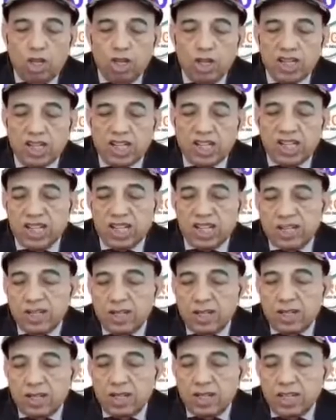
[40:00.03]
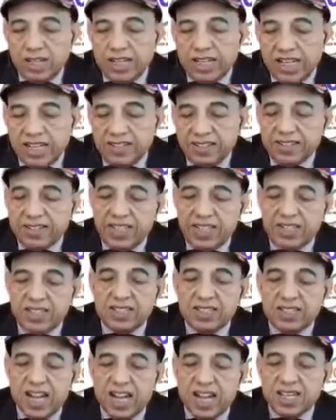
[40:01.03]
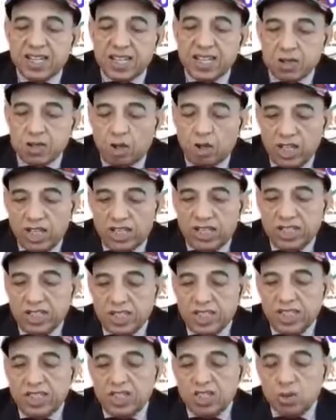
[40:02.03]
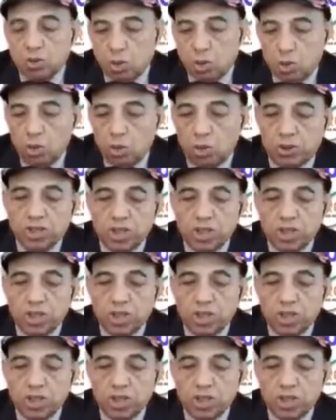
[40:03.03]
the gatherings at the colleges and schools